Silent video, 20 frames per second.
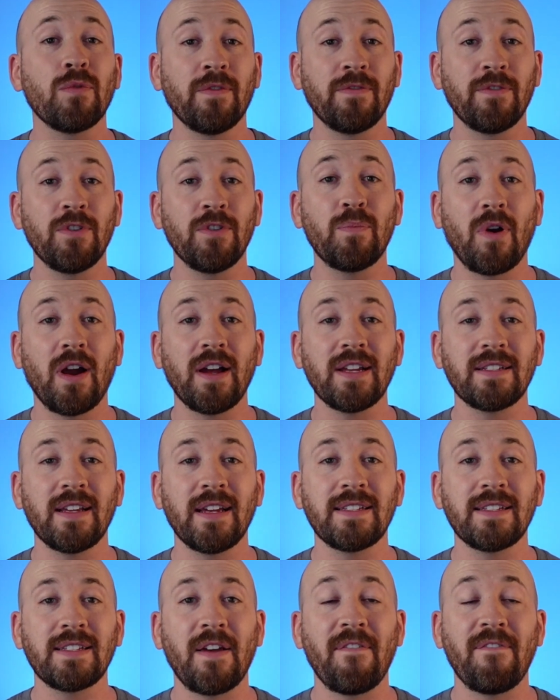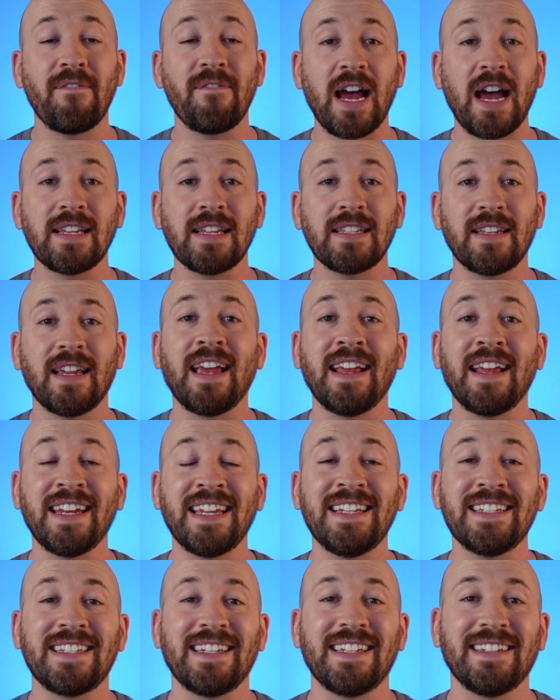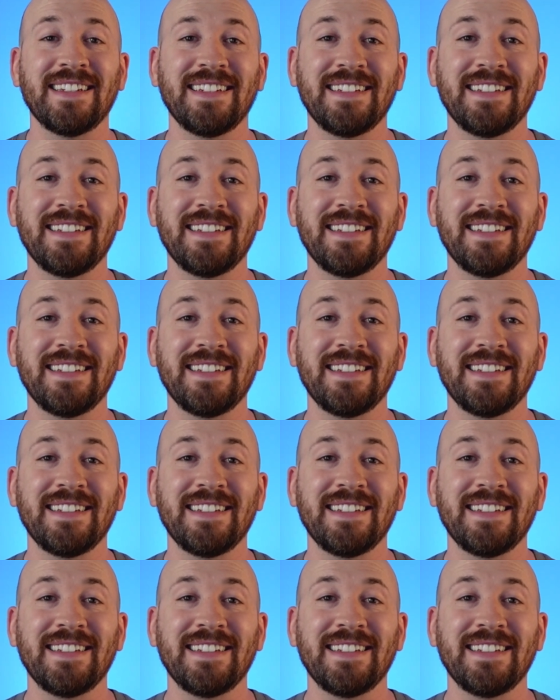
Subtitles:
review process fast and easy.